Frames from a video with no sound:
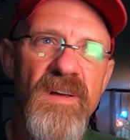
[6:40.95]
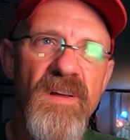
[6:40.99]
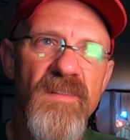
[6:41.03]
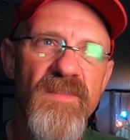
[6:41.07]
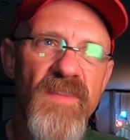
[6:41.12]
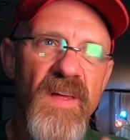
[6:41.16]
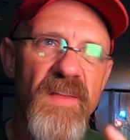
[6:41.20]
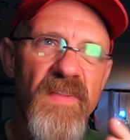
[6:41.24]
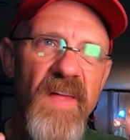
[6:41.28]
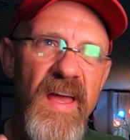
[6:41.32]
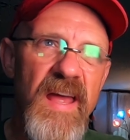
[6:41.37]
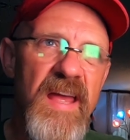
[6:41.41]

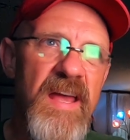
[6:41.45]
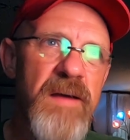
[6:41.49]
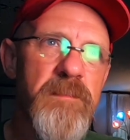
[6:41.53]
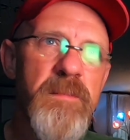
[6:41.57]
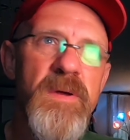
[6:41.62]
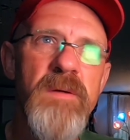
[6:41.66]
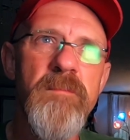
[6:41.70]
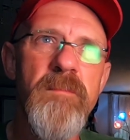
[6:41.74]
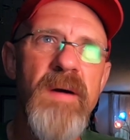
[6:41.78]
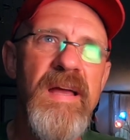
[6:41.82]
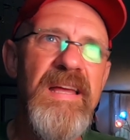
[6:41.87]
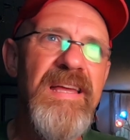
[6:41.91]
Now, they had
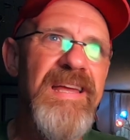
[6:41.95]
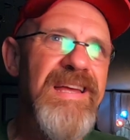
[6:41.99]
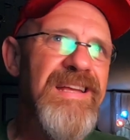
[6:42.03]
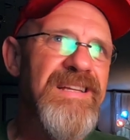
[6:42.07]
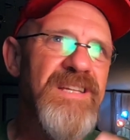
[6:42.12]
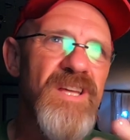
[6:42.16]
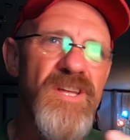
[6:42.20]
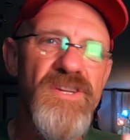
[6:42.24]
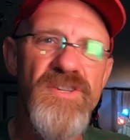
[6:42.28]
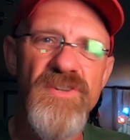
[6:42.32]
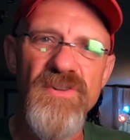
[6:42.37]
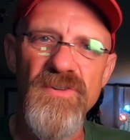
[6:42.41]
been making
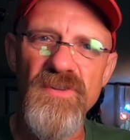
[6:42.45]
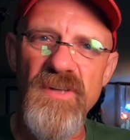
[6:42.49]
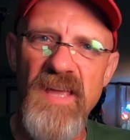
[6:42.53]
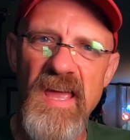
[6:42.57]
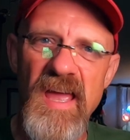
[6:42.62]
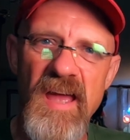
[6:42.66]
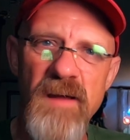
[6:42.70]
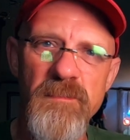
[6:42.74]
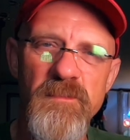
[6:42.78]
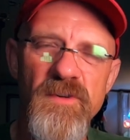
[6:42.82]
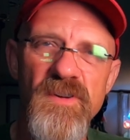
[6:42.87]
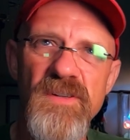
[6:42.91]
digital
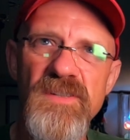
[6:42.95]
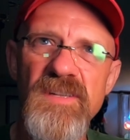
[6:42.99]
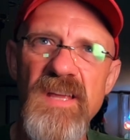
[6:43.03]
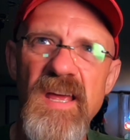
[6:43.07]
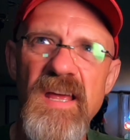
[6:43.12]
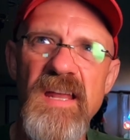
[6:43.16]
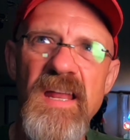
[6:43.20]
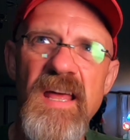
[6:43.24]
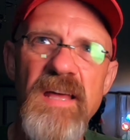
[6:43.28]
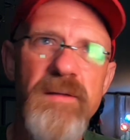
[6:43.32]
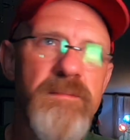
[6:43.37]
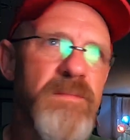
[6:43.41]
cameras
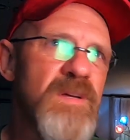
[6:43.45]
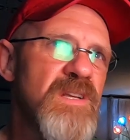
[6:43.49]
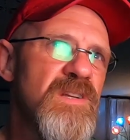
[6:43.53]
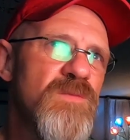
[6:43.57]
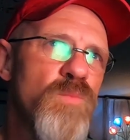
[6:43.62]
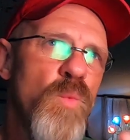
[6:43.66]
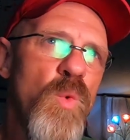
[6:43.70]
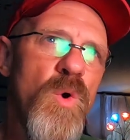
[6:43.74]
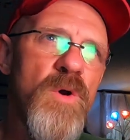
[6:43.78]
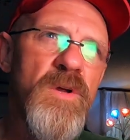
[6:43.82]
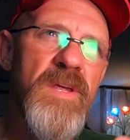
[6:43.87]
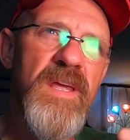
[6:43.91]
and had been
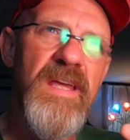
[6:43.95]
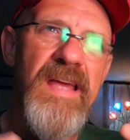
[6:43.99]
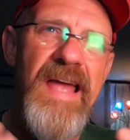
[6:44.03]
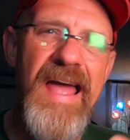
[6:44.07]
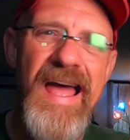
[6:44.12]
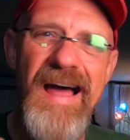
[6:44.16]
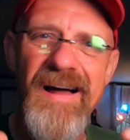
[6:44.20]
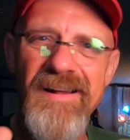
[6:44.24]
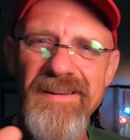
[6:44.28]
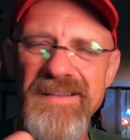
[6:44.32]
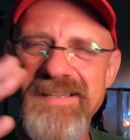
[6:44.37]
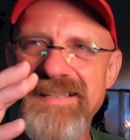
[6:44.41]
working
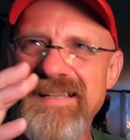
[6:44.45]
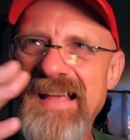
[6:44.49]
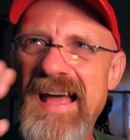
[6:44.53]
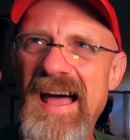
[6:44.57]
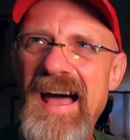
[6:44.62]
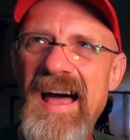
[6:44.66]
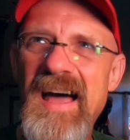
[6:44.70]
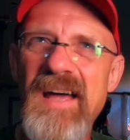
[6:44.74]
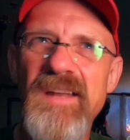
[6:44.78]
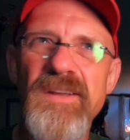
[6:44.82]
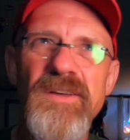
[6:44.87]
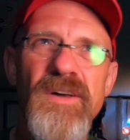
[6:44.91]

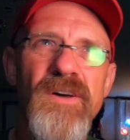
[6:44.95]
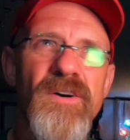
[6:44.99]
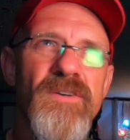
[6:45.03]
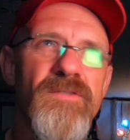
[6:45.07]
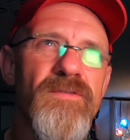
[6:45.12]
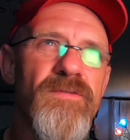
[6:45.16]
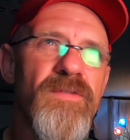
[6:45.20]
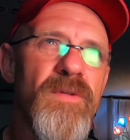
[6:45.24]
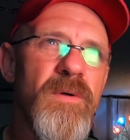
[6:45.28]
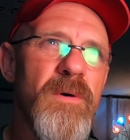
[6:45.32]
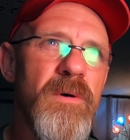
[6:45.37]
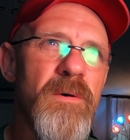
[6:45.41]
outside
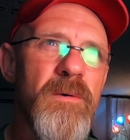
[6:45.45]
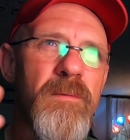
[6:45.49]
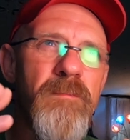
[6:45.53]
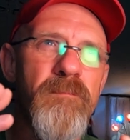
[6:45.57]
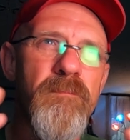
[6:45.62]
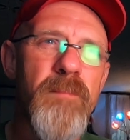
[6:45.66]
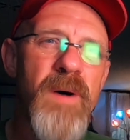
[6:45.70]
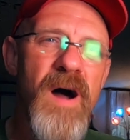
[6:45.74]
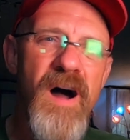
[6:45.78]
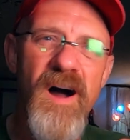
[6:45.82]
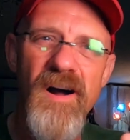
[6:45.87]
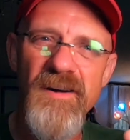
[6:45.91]
of the
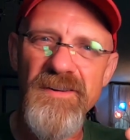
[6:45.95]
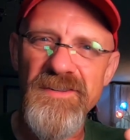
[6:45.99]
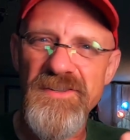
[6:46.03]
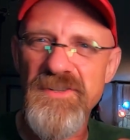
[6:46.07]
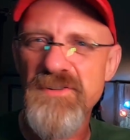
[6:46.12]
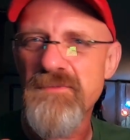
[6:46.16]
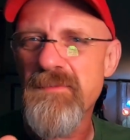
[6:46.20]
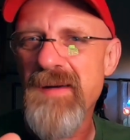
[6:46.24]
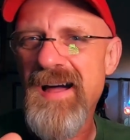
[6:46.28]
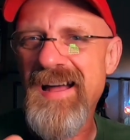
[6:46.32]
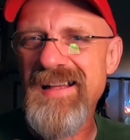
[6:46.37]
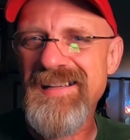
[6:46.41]
box,
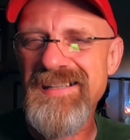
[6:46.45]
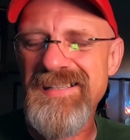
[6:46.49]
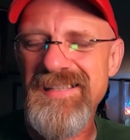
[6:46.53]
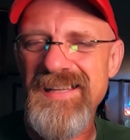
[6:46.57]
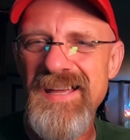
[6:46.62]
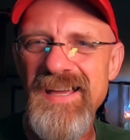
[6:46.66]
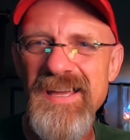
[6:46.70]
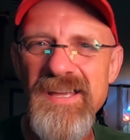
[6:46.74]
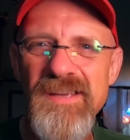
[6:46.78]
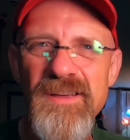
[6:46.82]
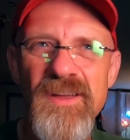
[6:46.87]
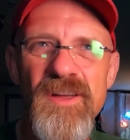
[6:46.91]
you might
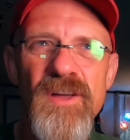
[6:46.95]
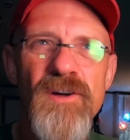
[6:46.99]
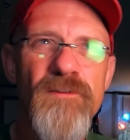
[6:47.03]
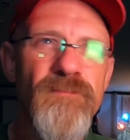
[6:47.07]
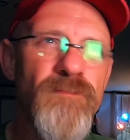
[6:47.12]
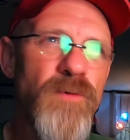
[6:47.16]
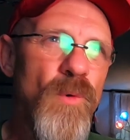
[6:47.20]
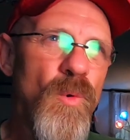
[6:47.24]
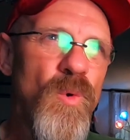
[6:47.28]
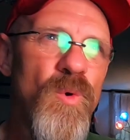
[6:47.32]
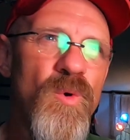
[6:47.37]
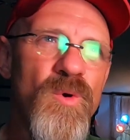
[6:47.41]
say,
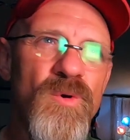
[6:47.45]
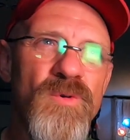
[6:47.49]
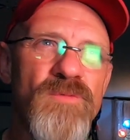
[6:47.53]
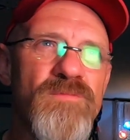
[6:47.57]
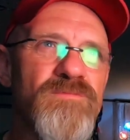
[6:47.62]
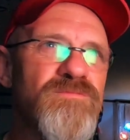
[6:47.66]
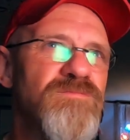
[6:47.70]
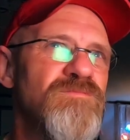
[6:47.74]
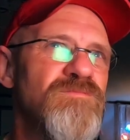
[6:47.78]
for